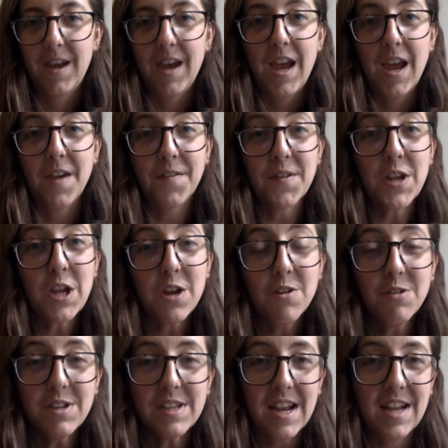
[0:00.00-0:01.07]
If
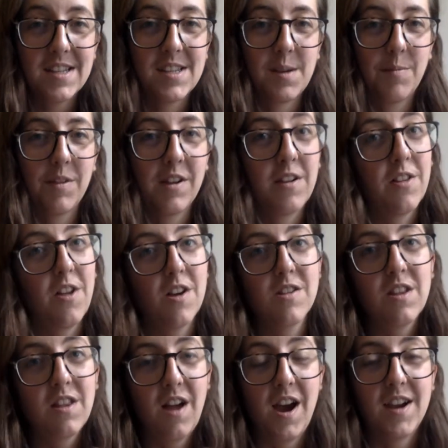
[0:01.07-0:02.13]
you said something along the
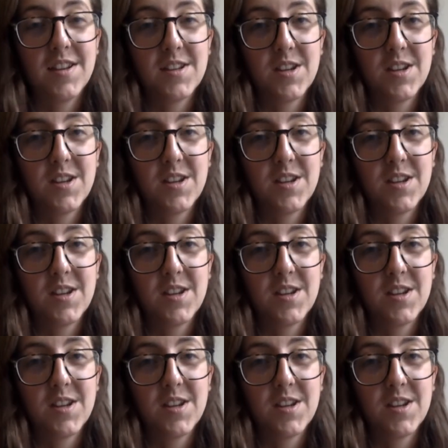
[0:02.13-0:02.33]
lines